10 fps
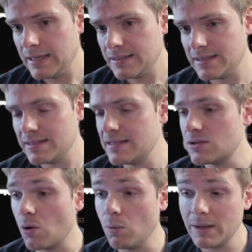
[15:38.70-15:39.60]
since
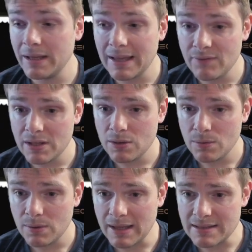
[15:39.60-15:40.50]
it's only giving
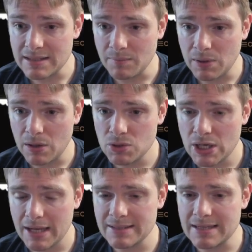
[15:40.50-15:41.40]
you glancing blow
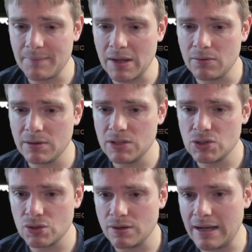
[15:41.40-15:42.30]
chance, I'm not really
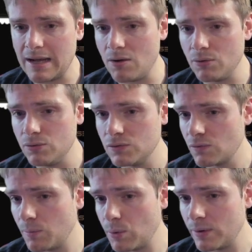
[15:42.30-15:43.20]
sure how
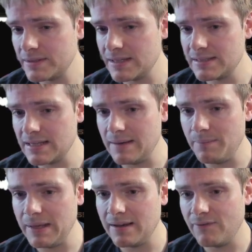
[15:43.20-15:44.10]
useful Poise is.
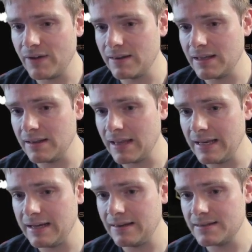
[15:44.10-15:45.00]
And being fairly
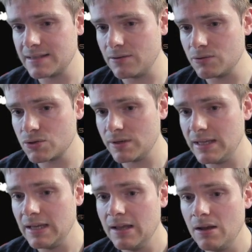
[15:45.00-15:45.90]
late in the skill
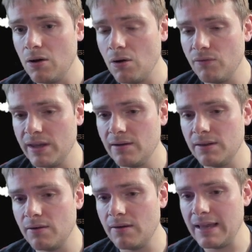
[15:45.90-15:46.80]
tree over here
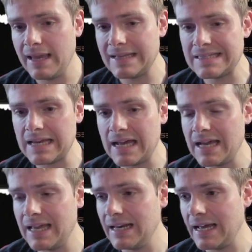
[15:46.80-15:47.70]
on the right-hand
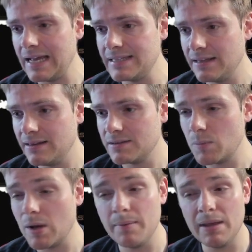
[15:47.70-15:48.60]
side, I think there's
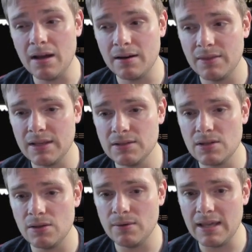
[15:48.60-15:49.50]
probably other things
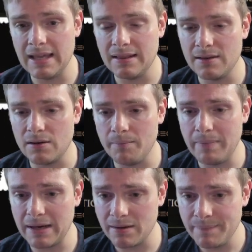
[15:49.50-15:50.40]
that you could get that are
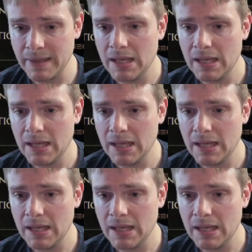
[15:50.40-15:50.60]
better.